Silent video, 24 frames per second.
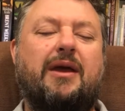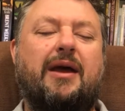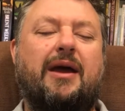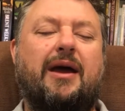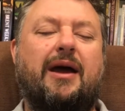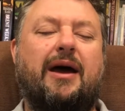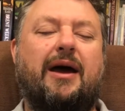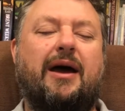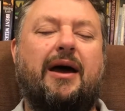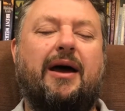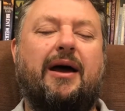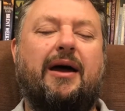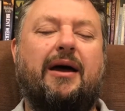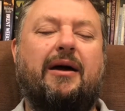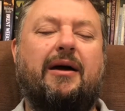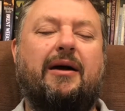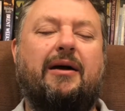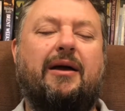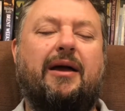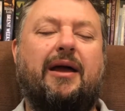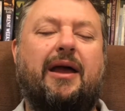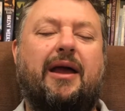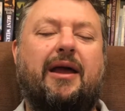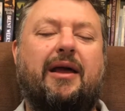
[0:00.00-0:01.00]

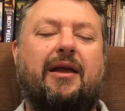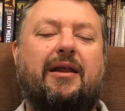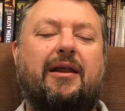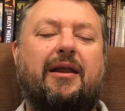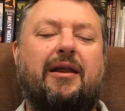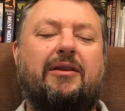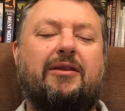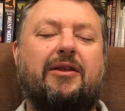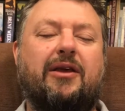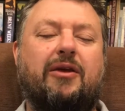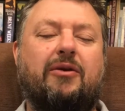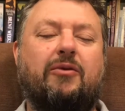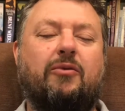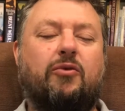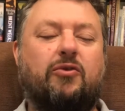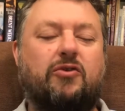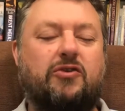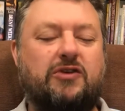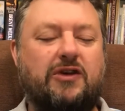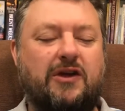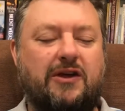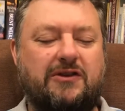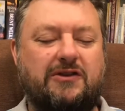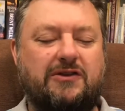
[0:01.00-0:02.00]
and that will
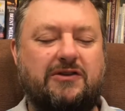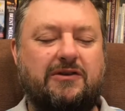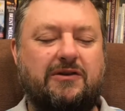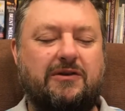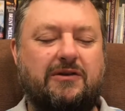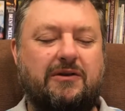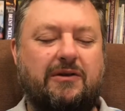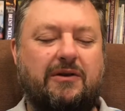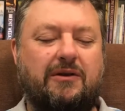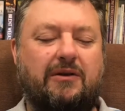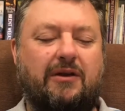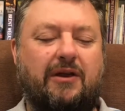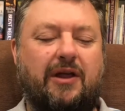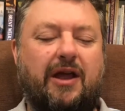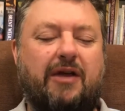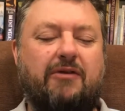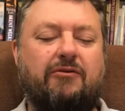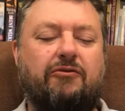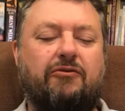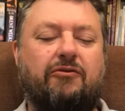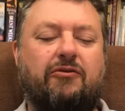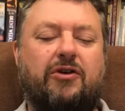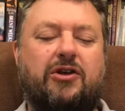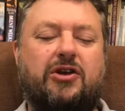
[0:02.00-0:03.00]
just
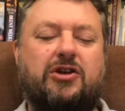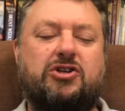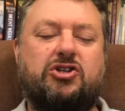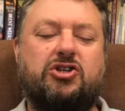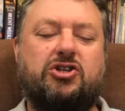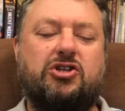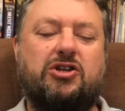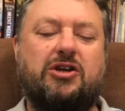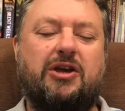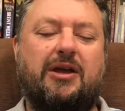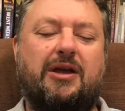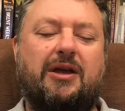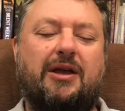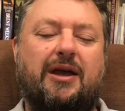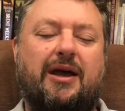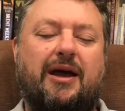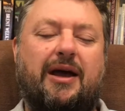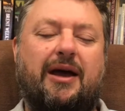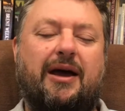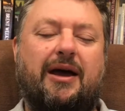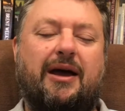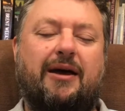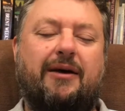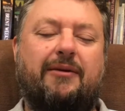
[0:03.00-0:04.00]
leverage
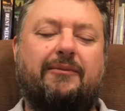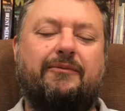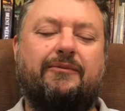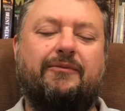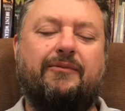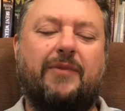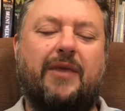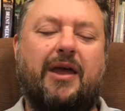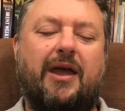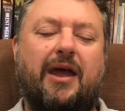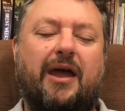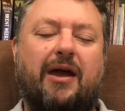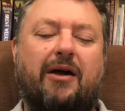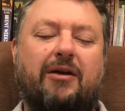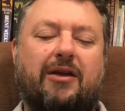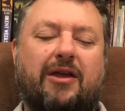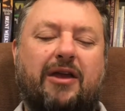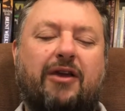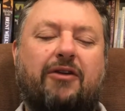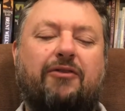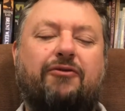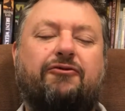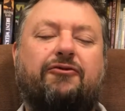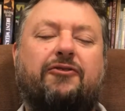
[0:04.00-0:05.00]
our
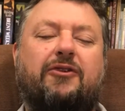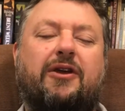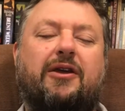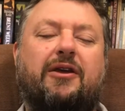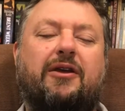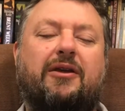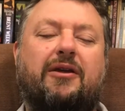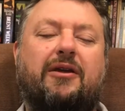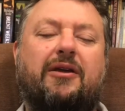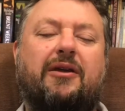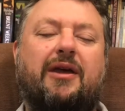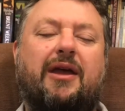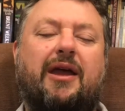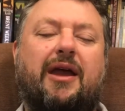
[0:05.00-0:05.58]
gifting.